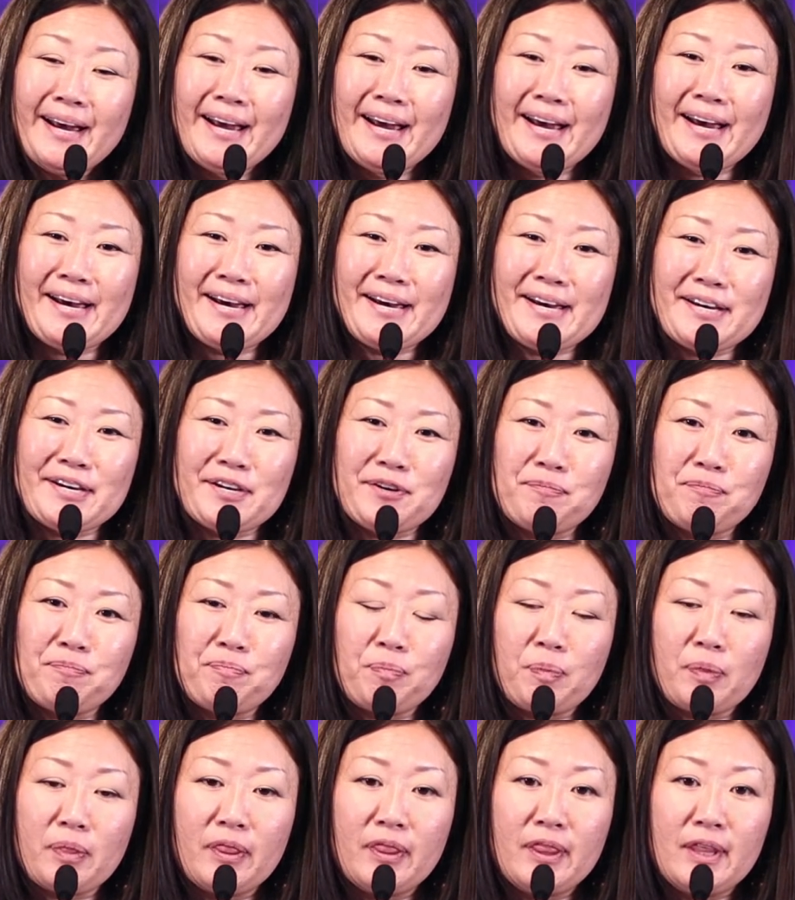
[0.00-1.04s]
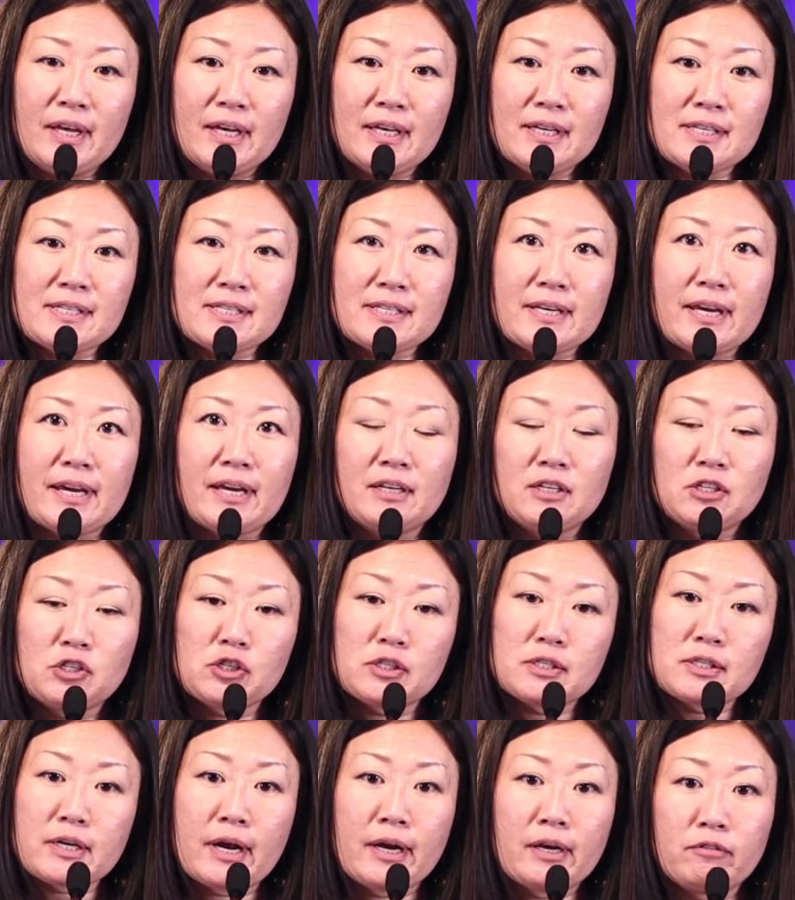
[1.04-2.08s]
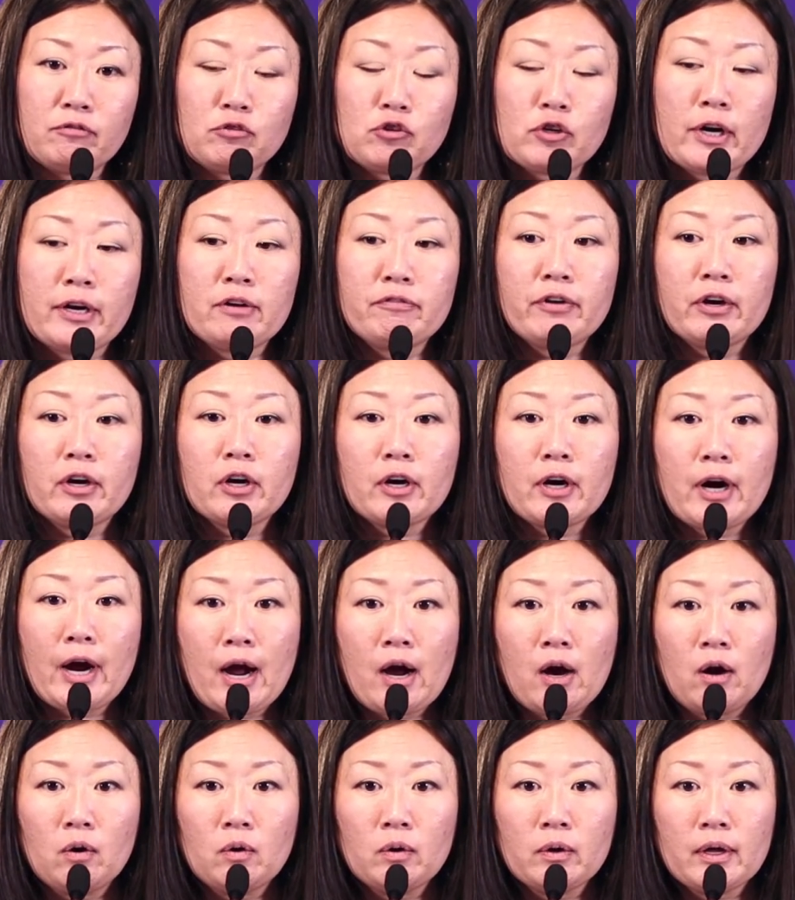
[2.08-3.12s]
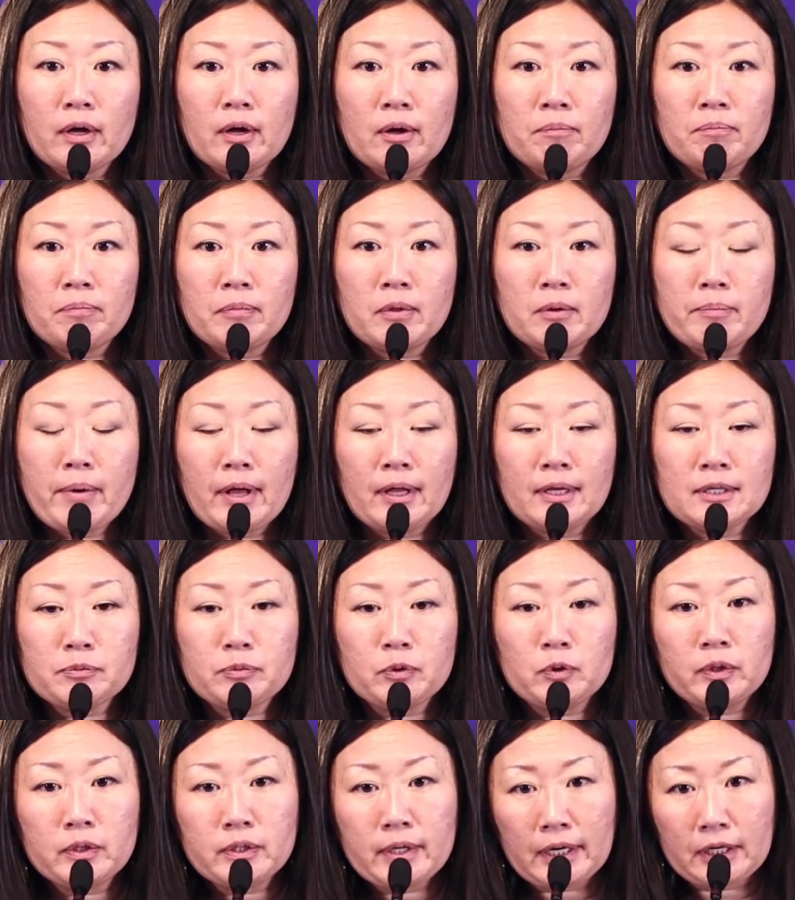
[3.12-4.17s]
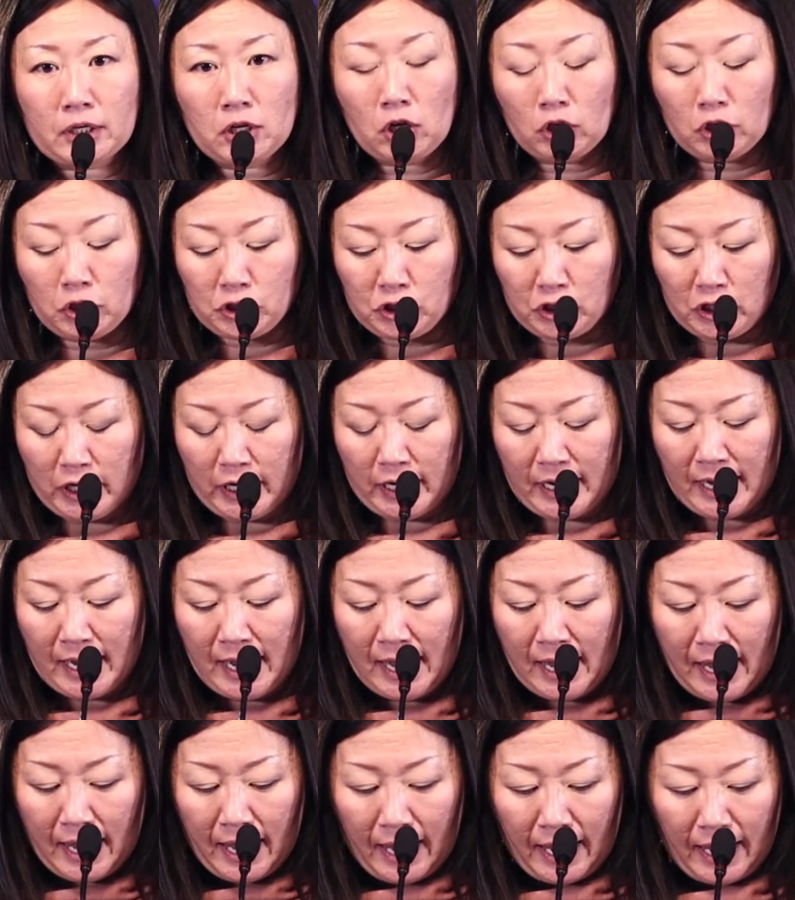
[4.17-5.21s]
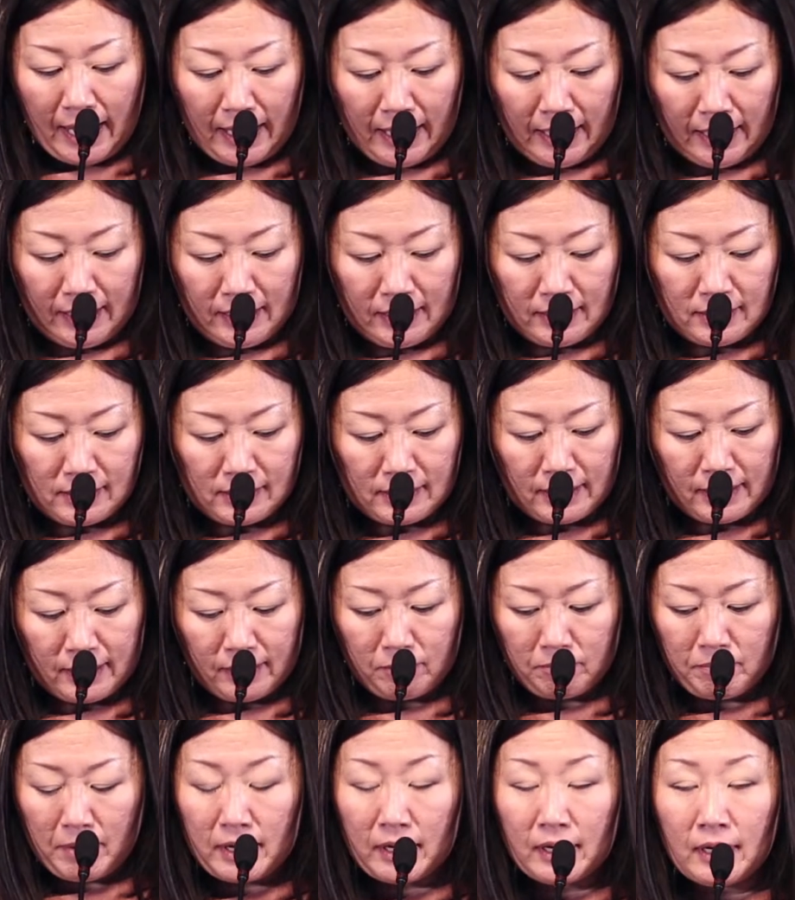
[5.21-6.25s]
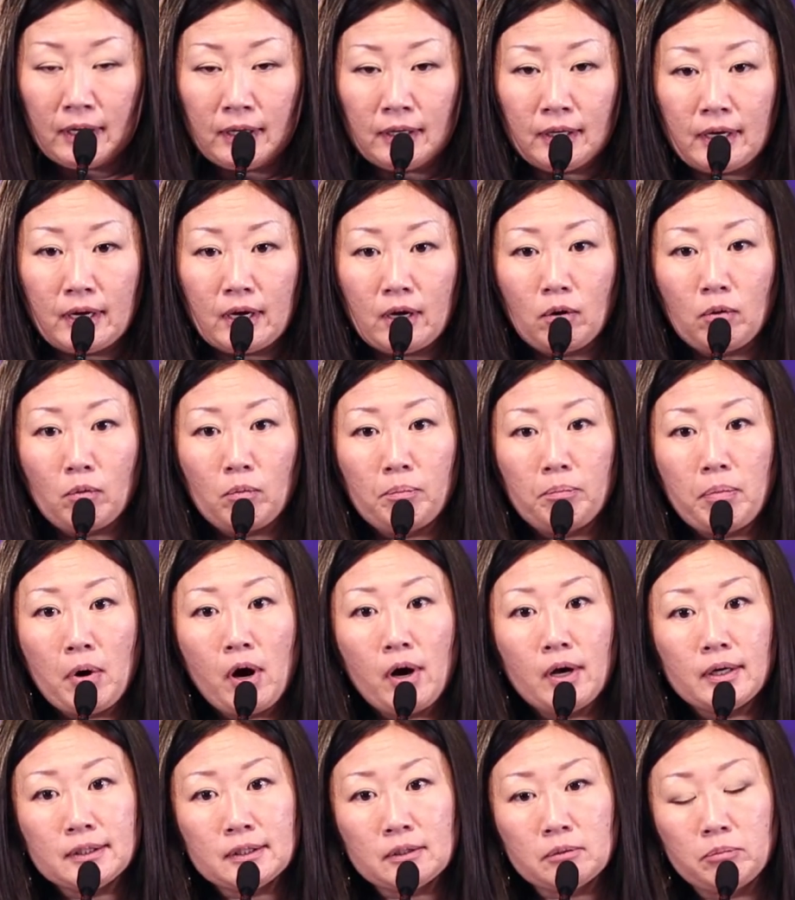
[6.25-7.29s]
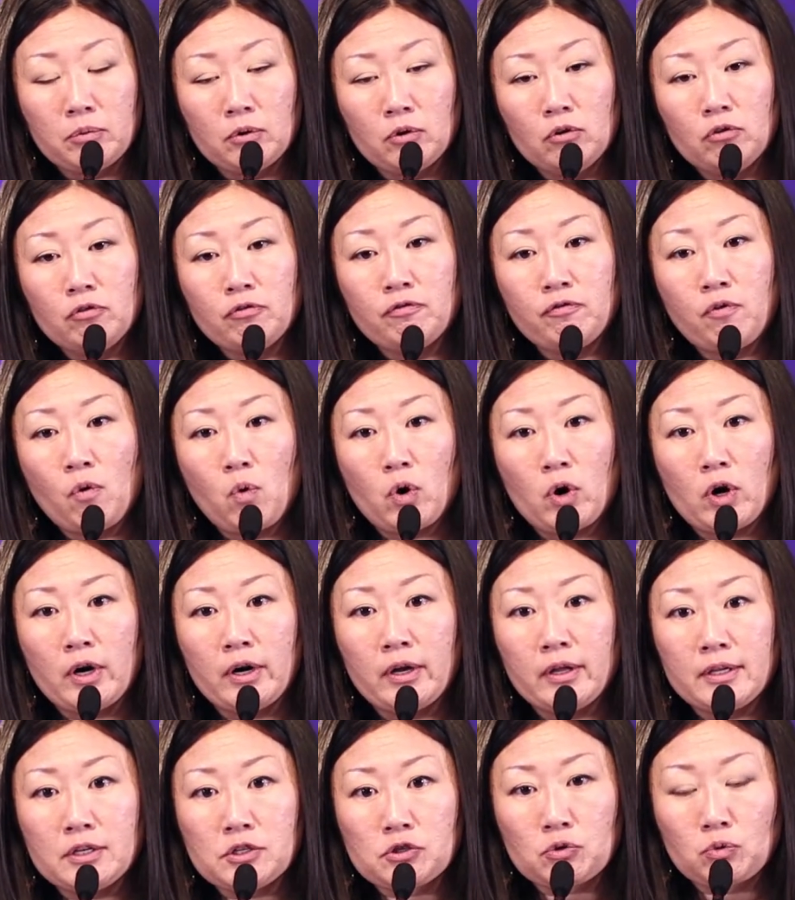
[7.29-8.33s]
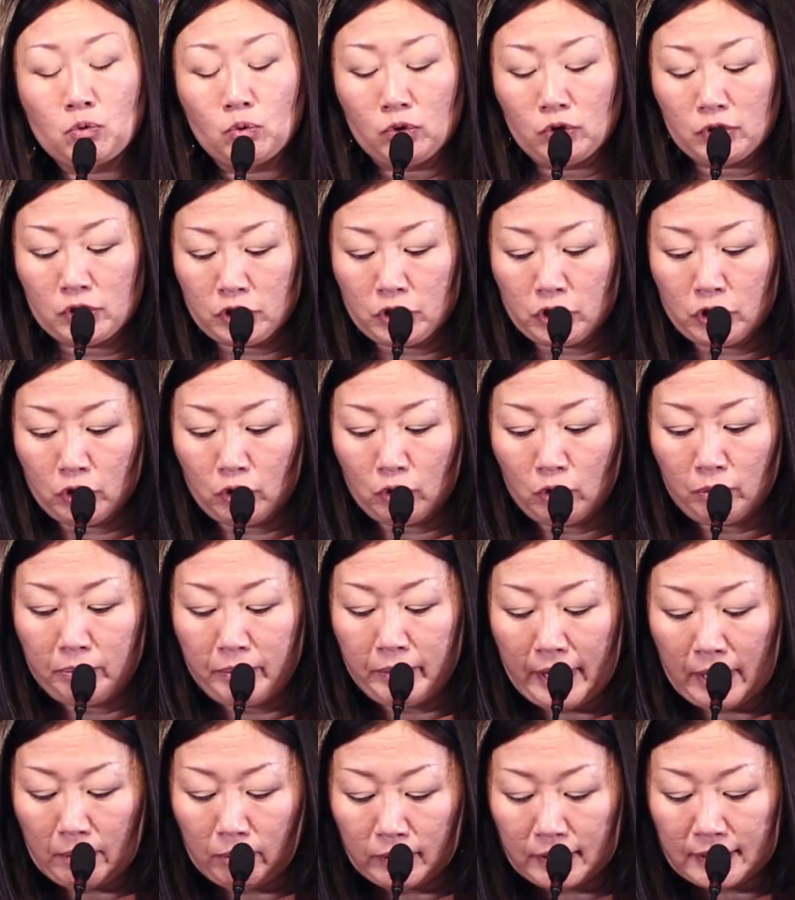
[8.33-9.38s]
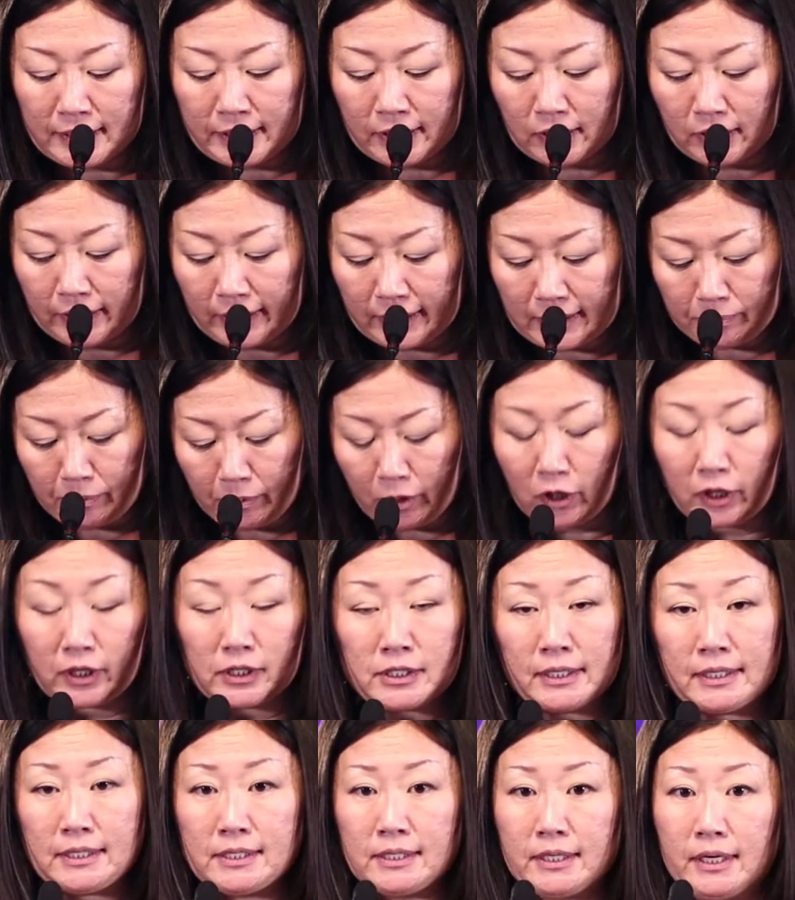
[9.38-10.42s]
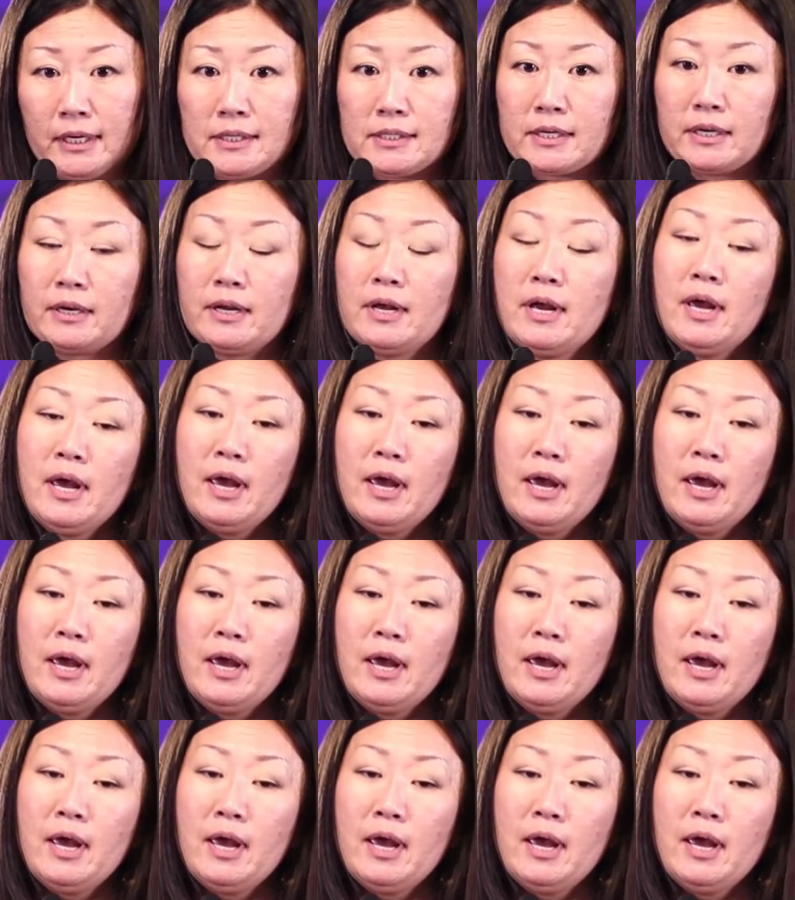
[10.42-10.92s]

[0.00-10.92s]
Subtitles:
this and just kind of trying to figure out the balance between technology and making it possible for the schools to be able to still experience these things. And